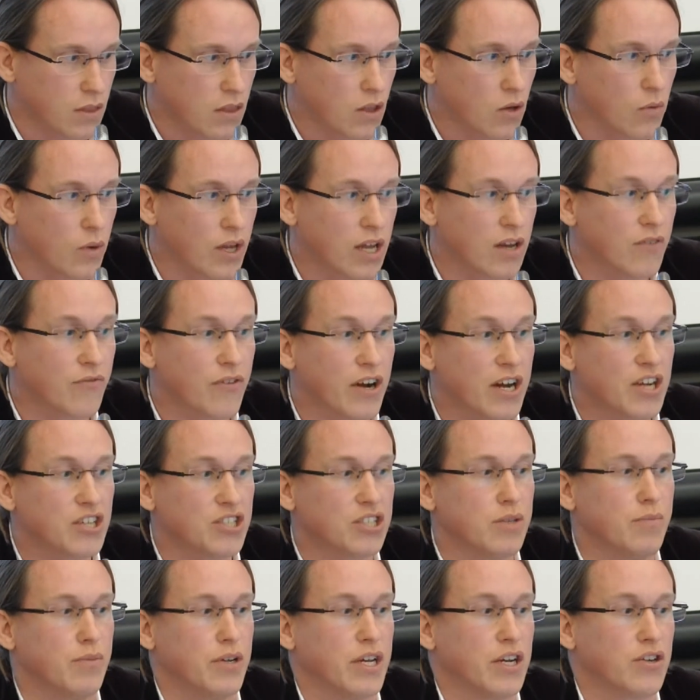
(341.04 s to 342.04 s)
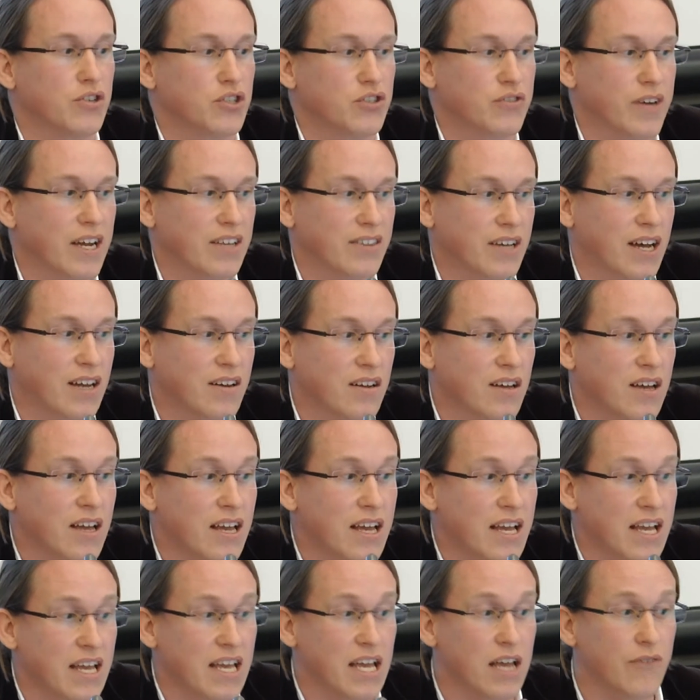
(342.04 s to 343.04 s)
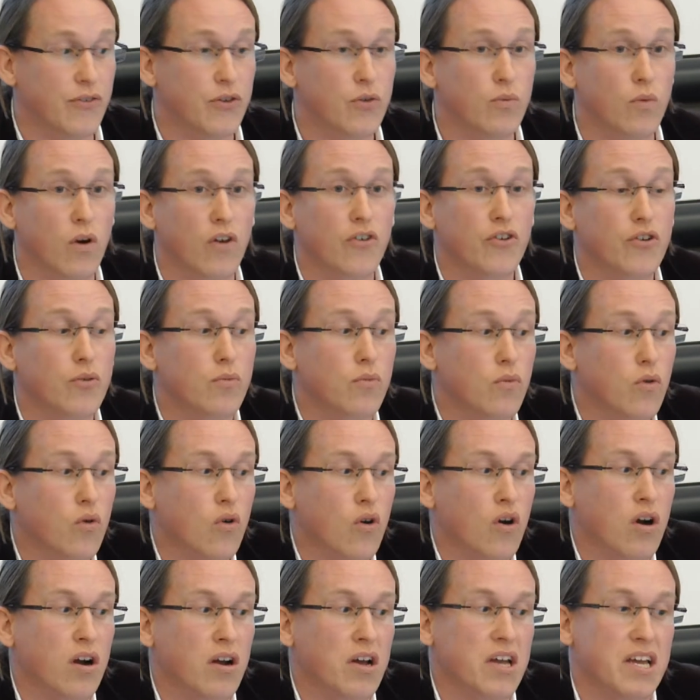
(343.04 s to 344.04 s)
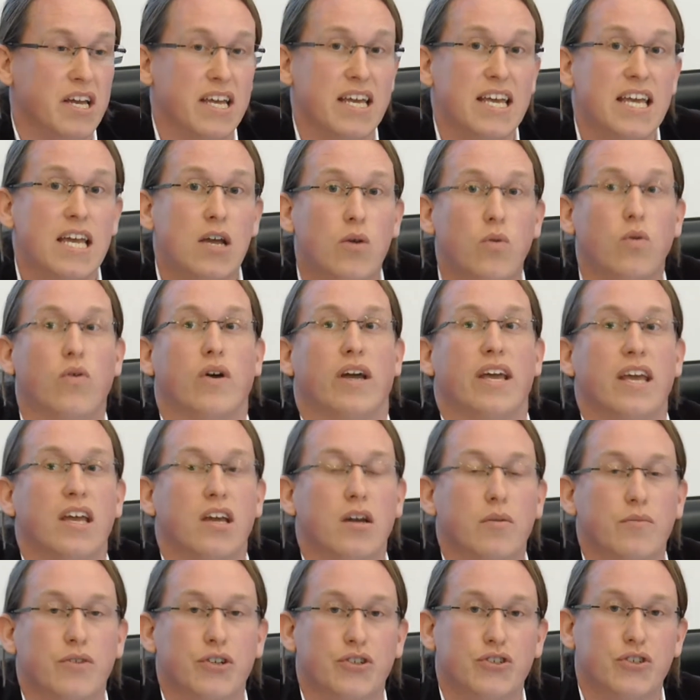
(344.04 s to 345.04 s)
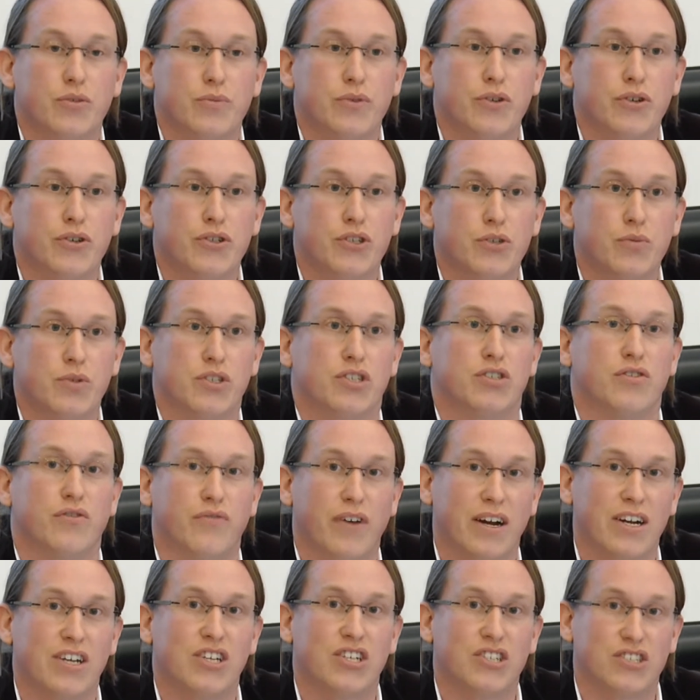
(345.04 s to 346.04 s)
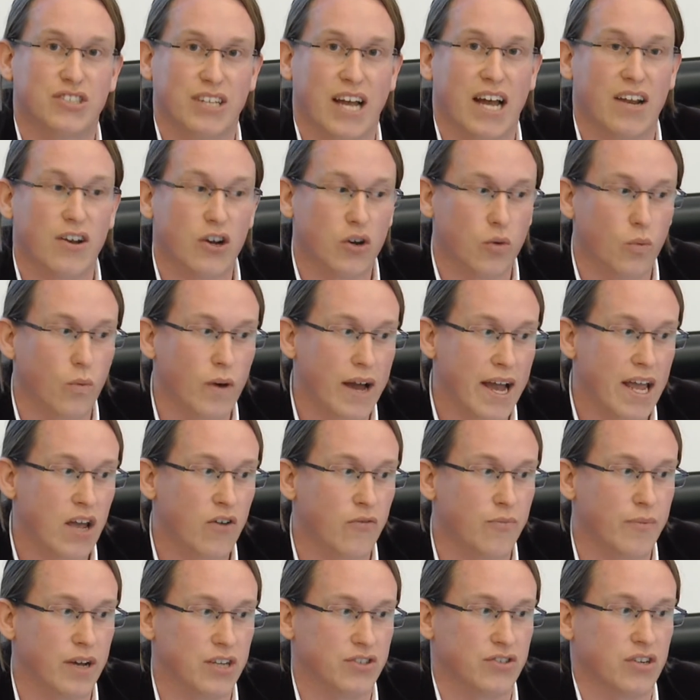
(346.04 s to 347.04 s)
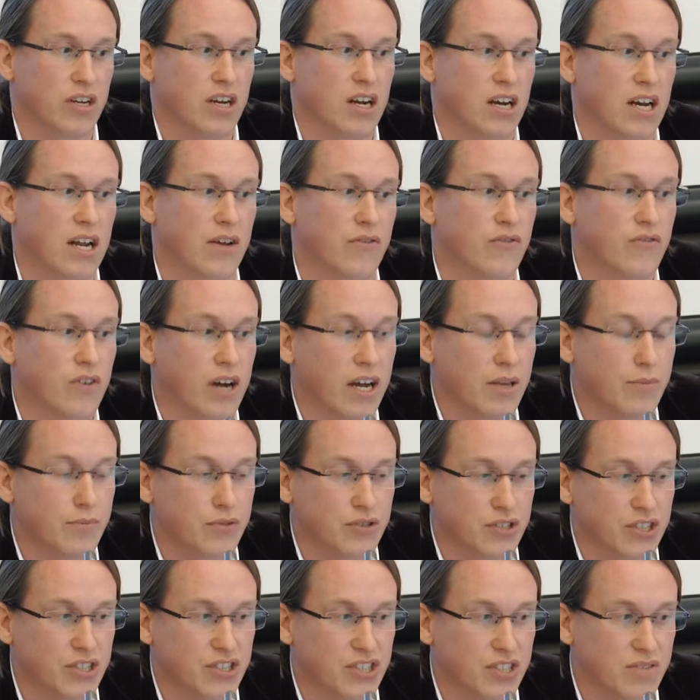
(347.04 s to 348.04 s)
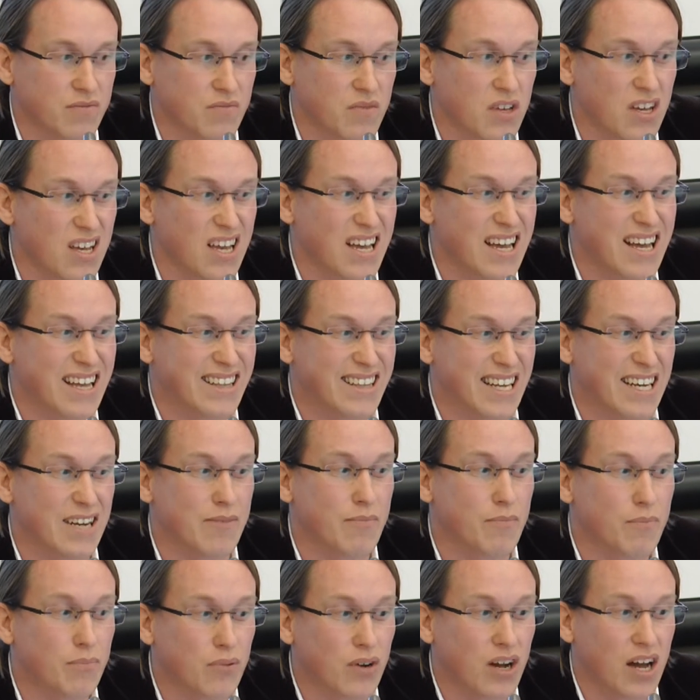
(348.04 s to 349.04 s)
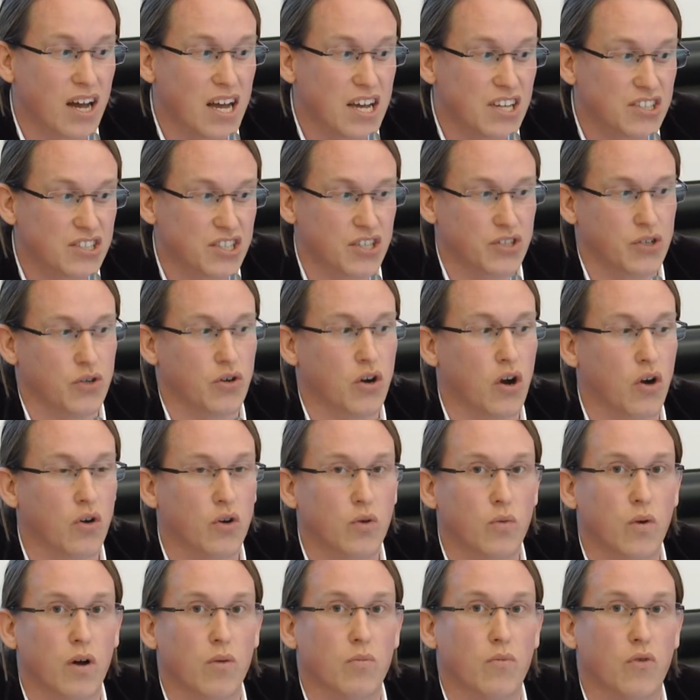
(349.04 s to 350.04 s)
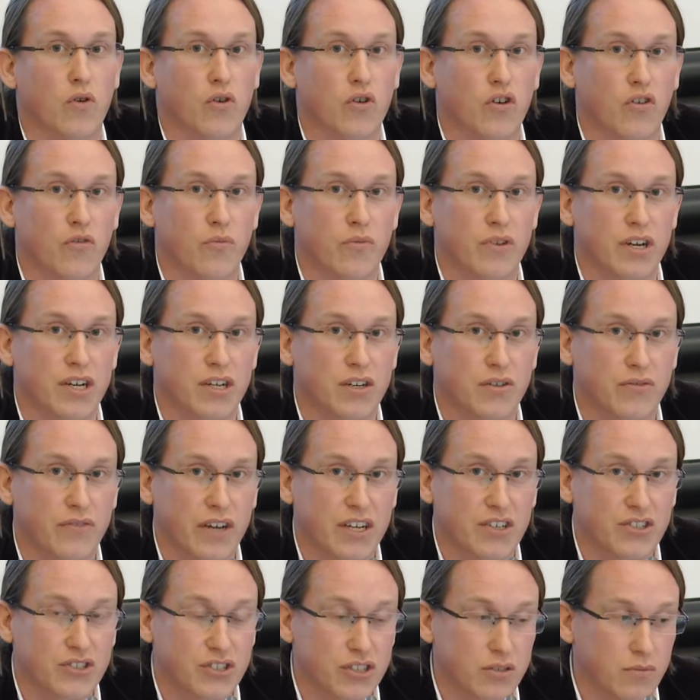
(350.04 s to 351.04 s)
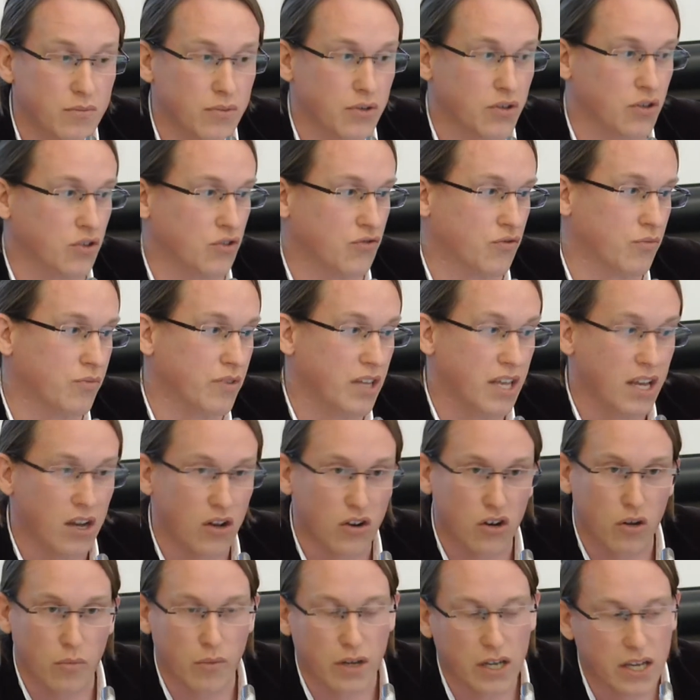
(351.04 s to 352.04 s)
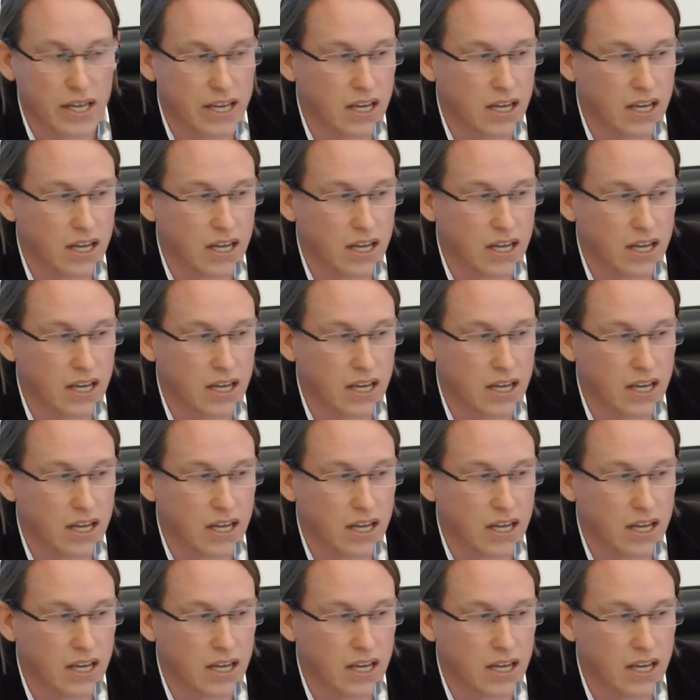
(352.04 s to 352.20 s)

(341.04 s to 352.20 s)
We can very simply illustrate that. If you want a more equal income distribution, which is a very standard way of measuring a left-right position, that implies that you're going to want more government intervention, because from the economic